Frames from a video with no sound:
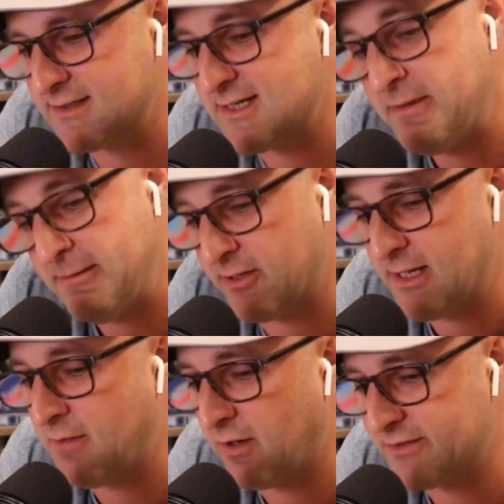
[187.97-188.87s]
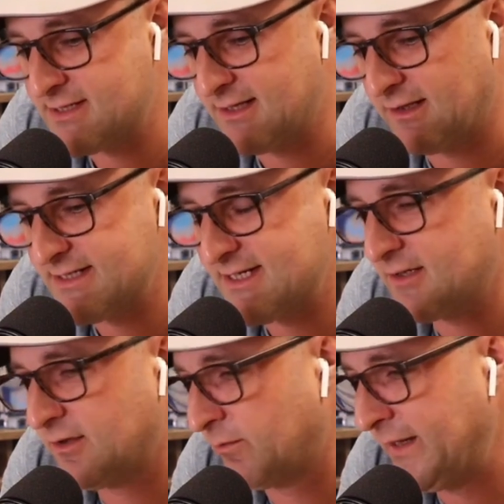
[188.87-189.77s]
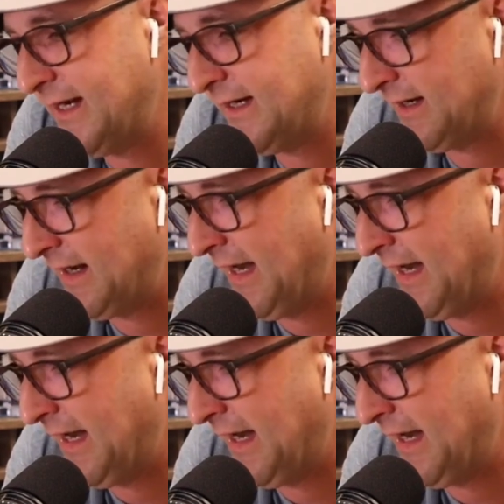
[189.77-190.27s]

Some people come over to the listicle, read it,